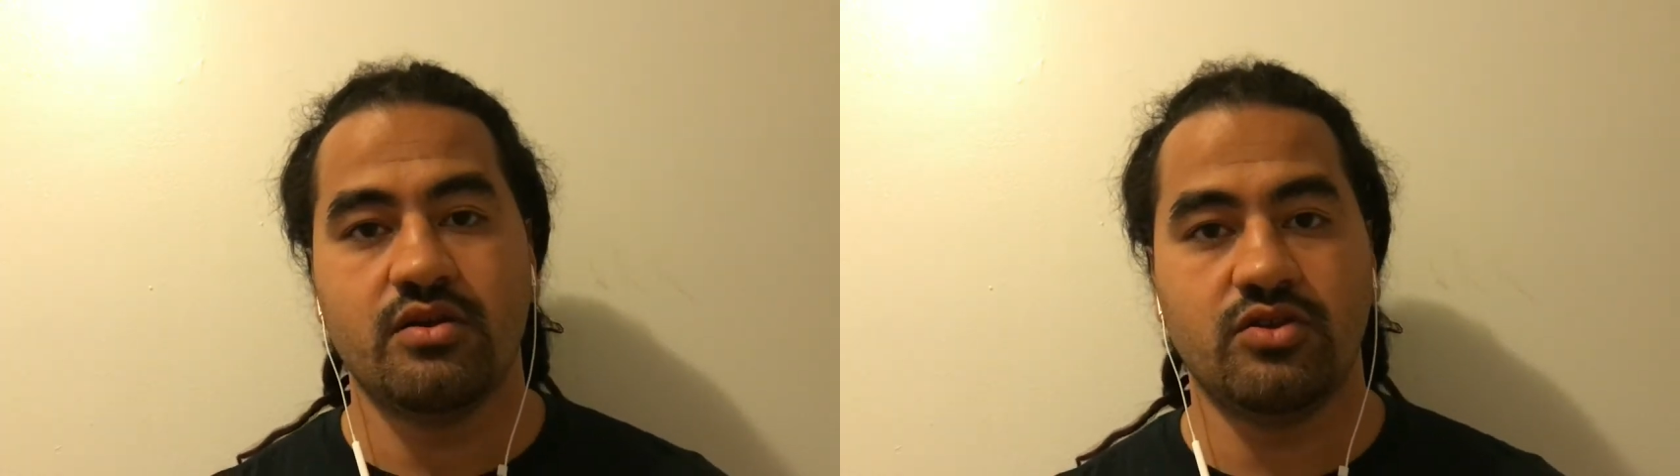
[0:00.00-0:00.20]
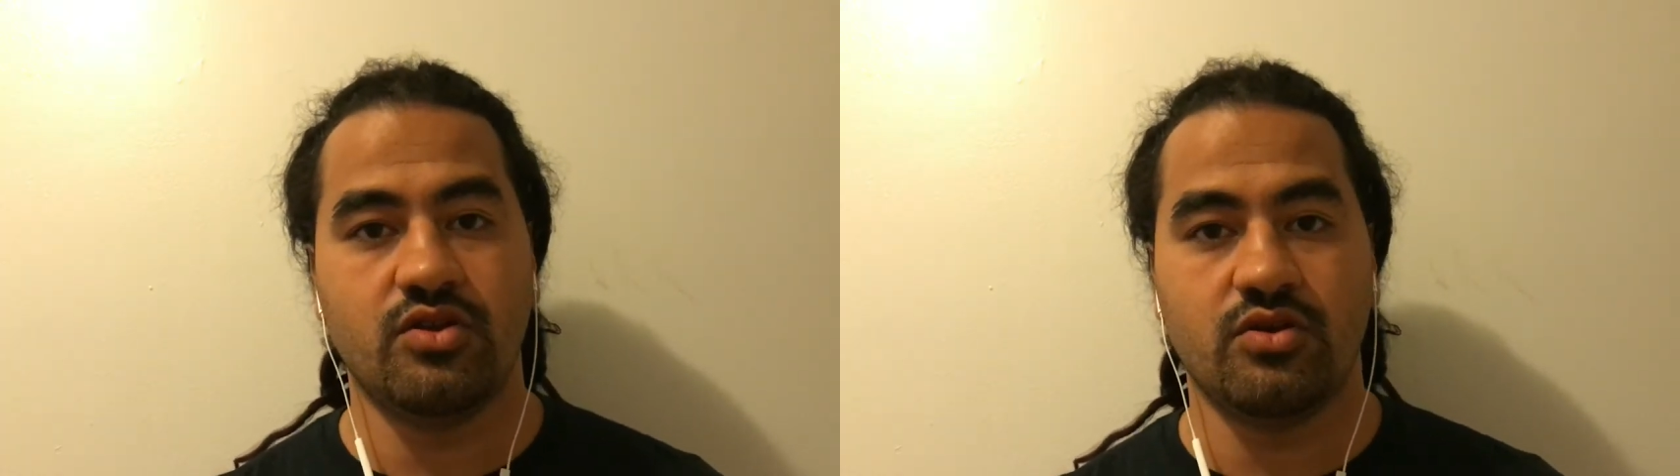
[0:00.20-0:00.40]

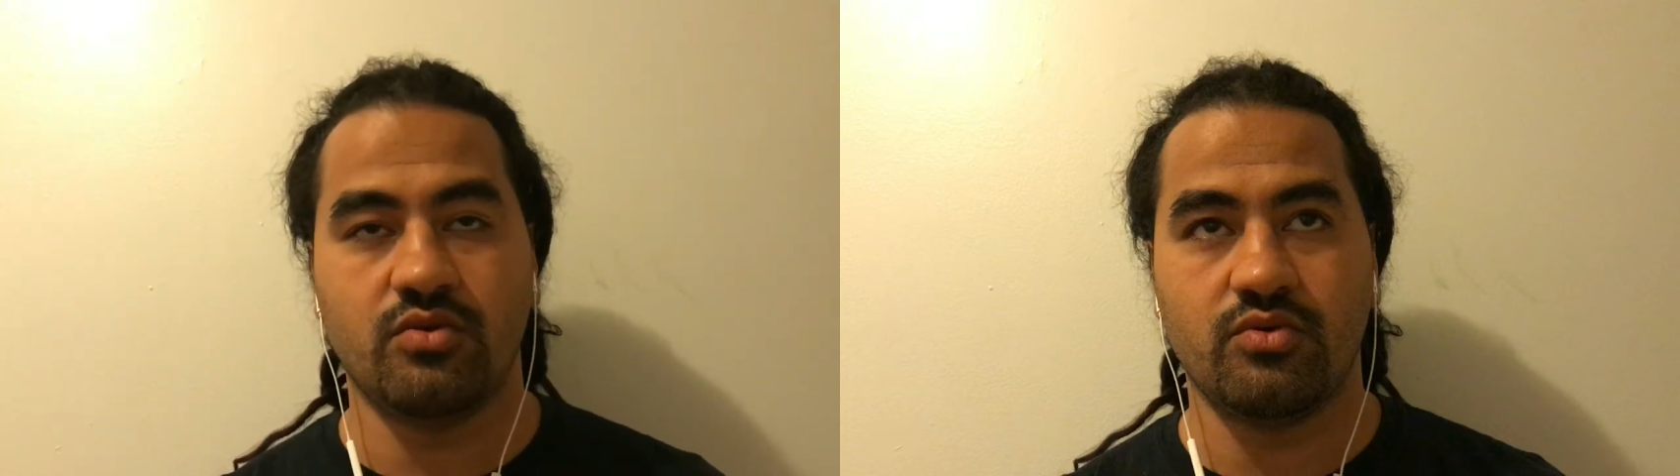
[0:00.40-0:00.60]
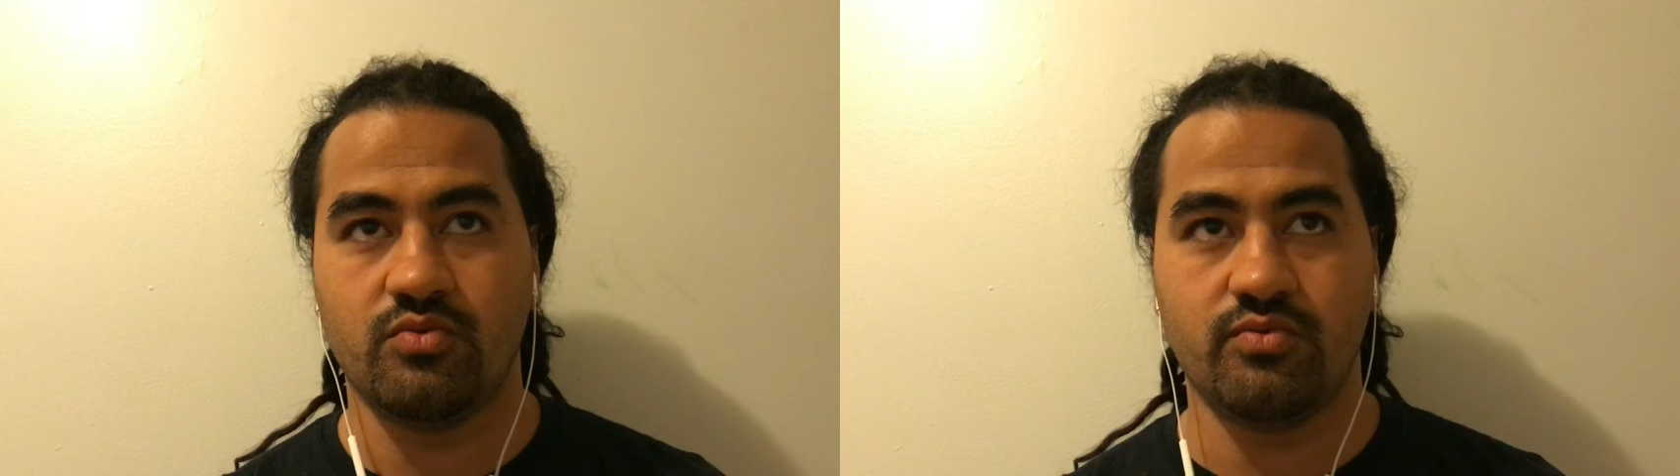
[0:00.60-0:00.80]

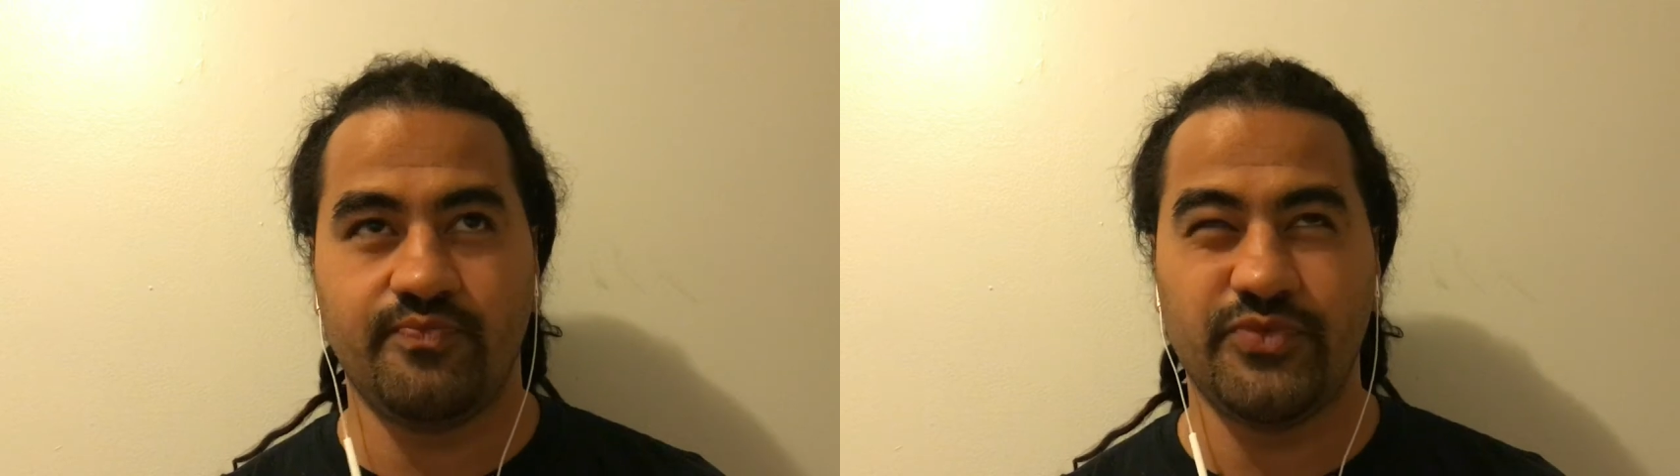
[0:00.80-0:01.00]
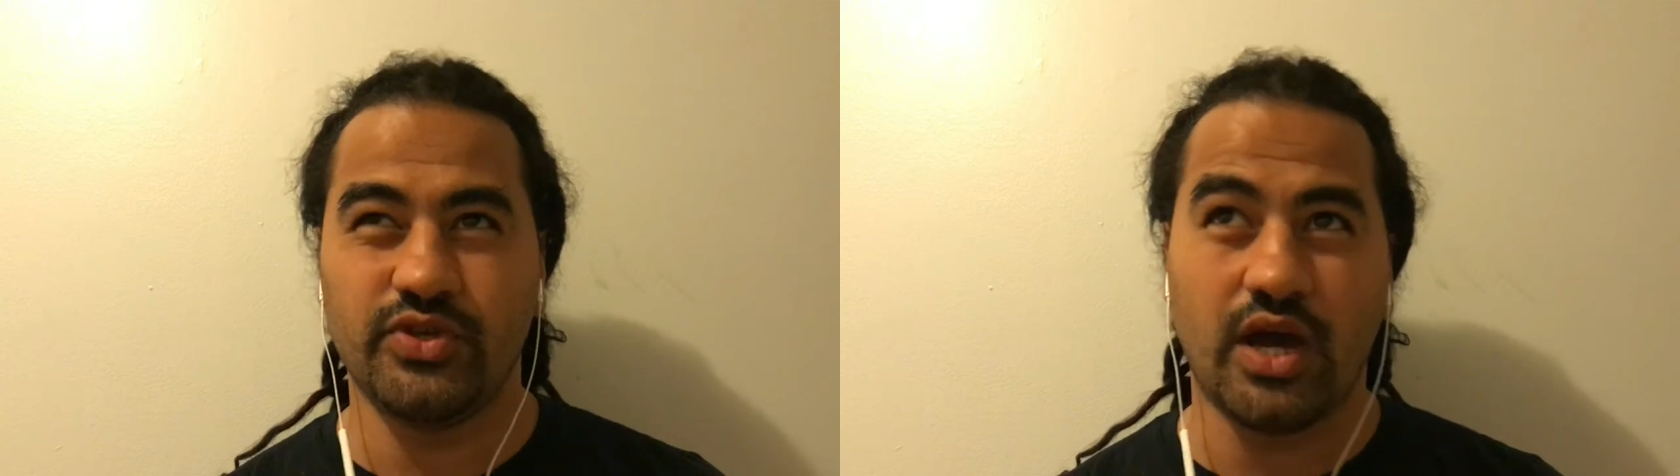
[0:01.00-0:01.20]

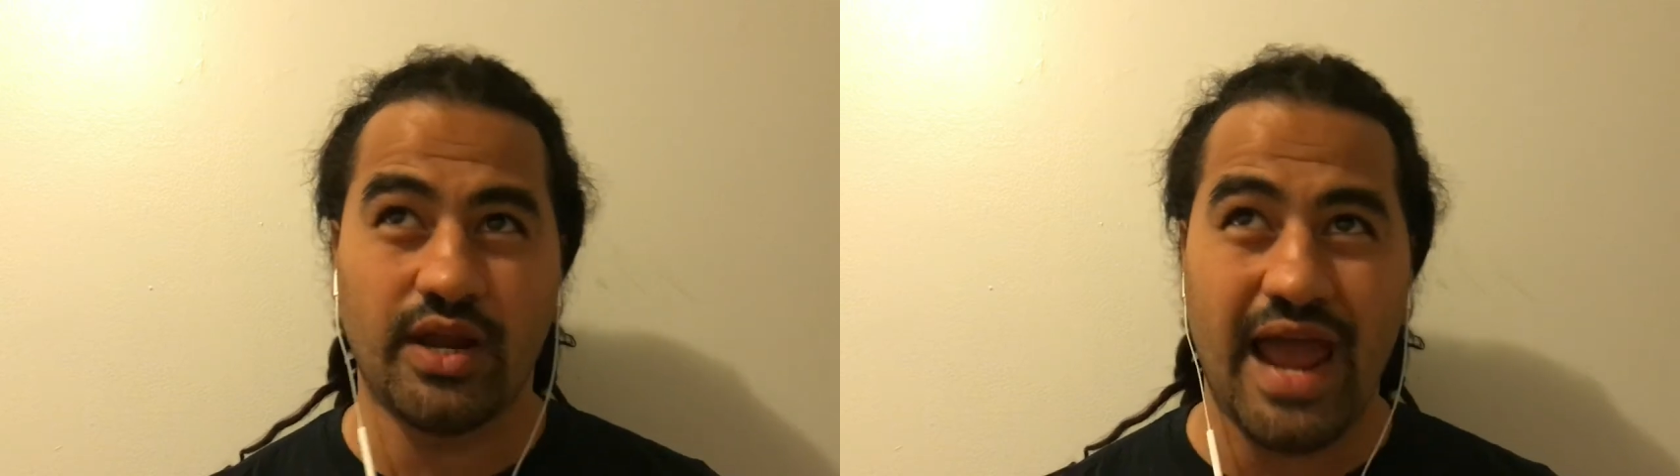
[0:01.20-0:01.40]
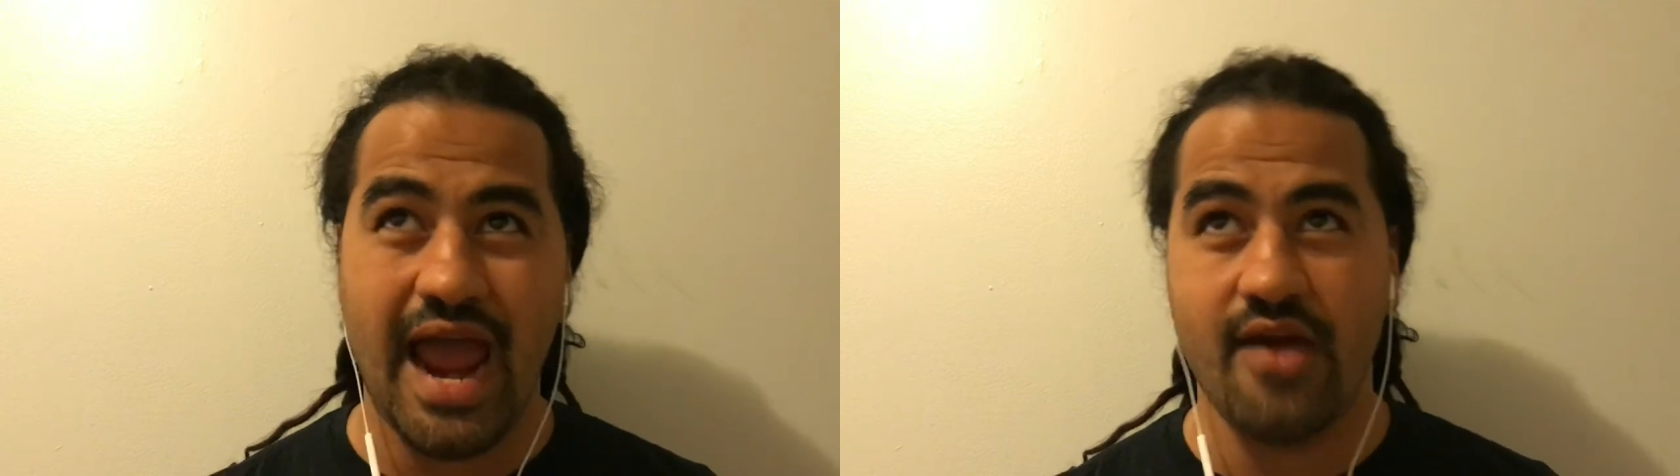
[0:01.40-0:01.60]

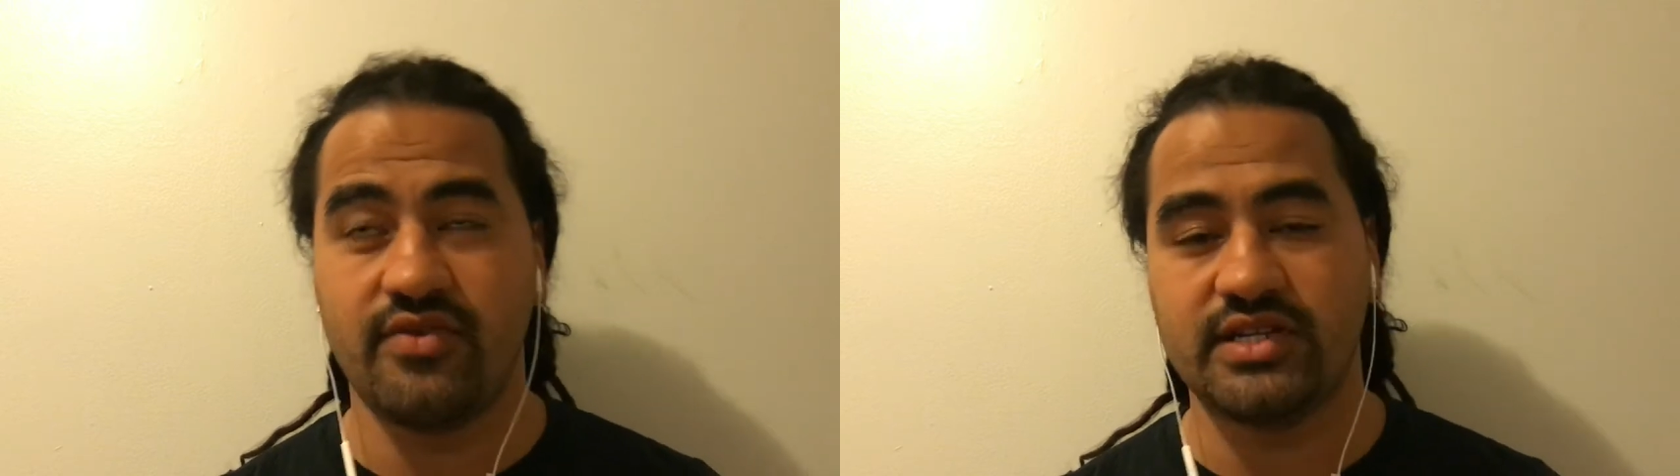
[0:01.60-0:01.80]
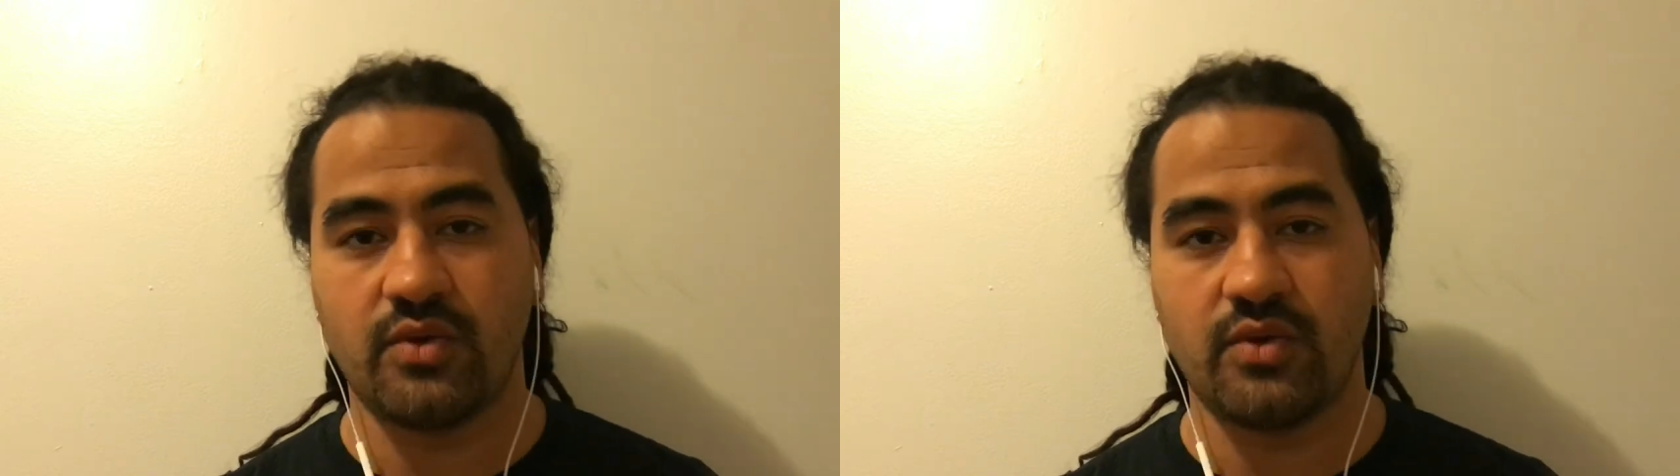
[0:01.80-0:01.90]
On average,